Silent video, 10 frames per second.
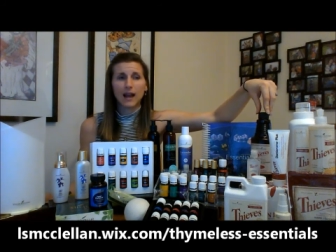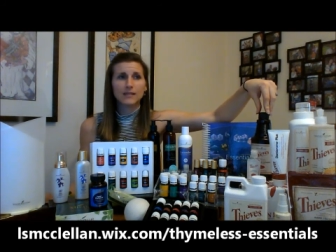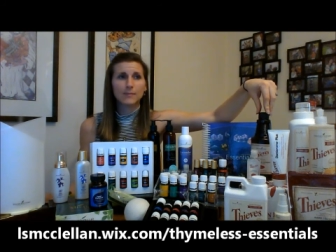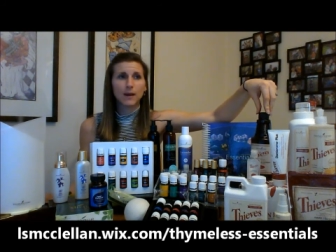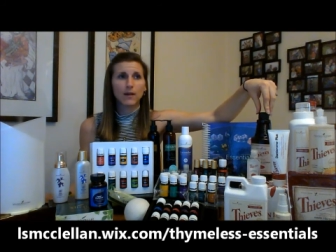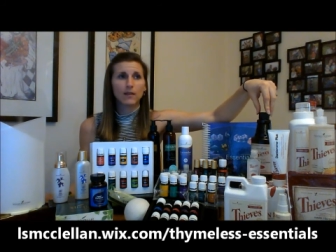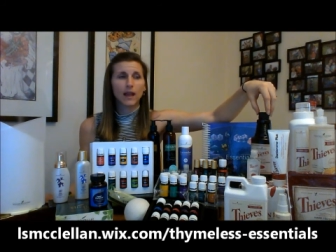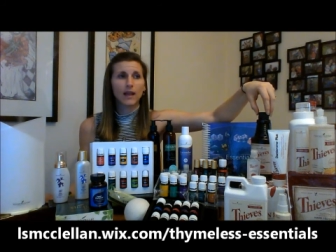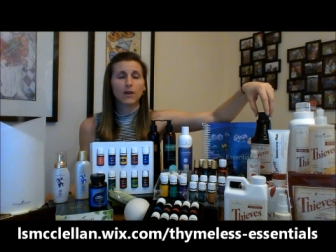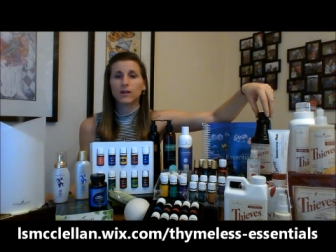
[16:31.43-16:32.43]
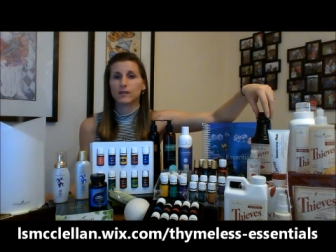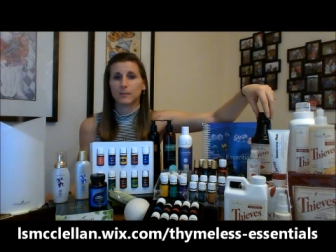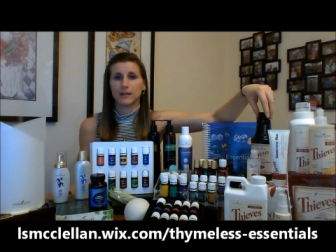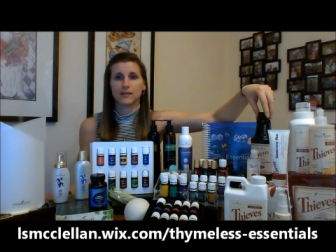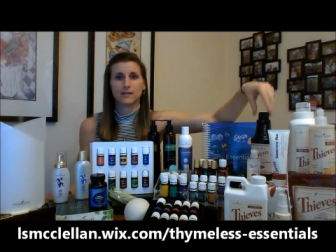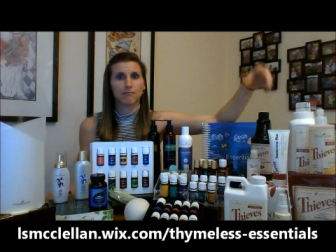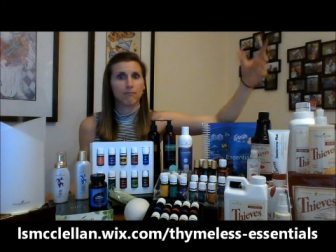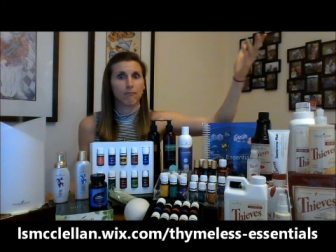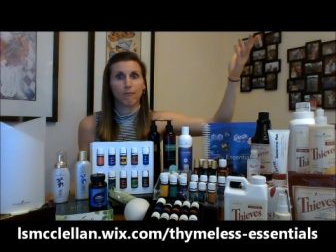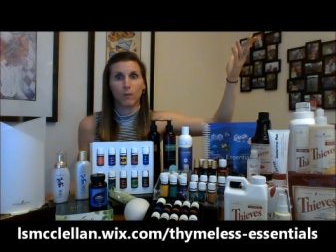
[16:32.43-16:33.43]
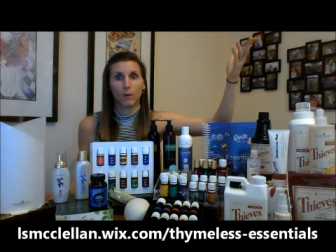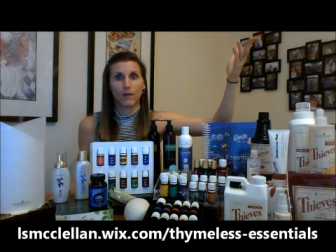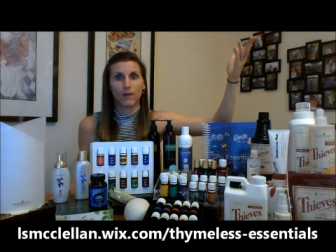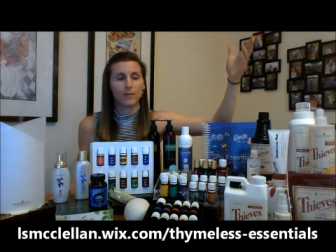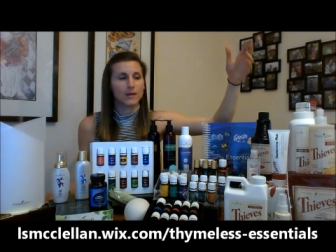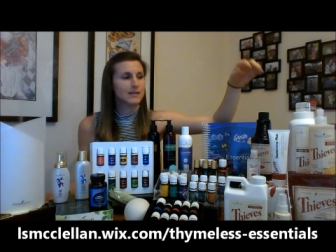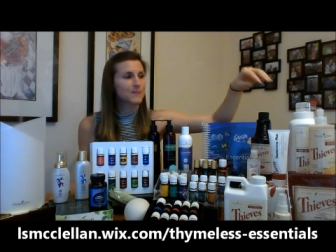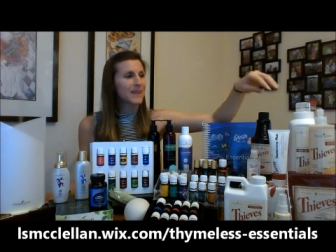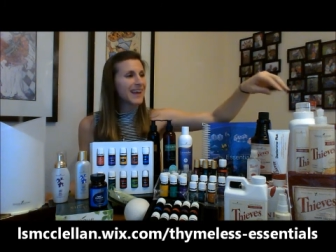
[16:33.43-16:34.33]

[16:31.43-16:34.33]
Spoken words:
I smelled like Christmas, whatever that means.